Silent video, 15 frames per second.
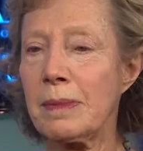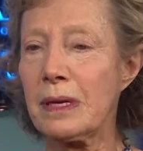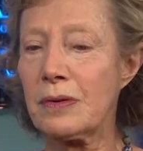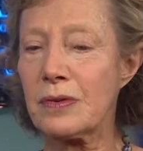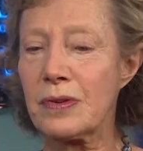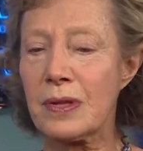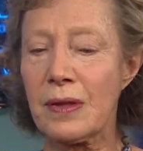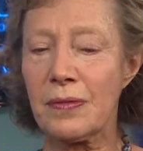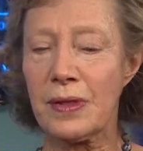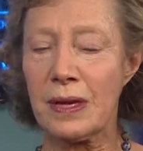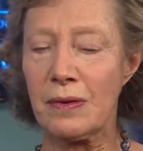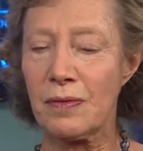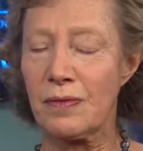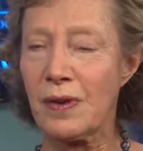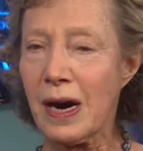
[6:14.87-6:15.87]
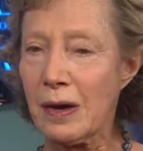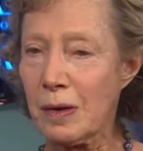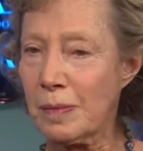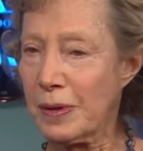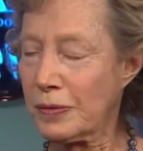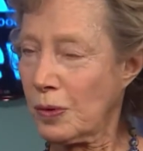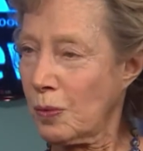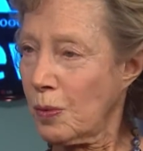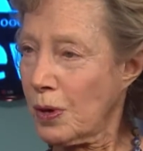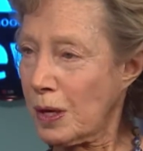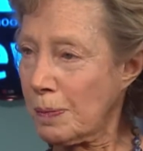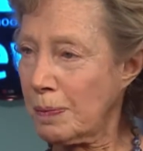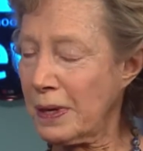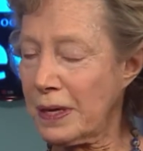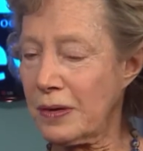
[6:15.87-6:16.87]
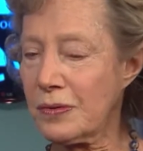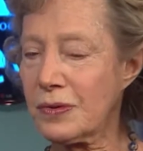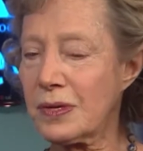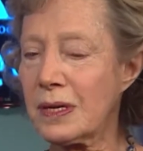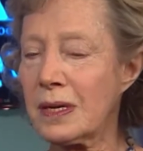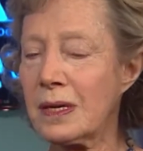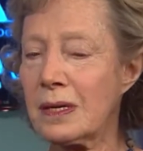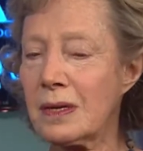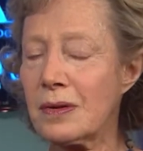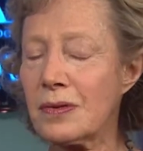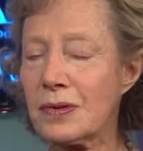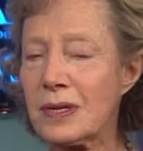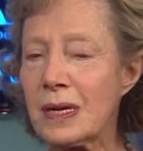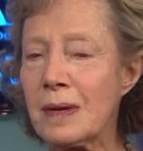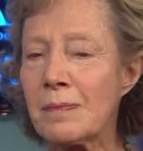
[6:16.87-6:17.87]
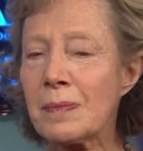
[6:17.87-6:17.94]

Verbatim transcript: means that the environment, the workplace, is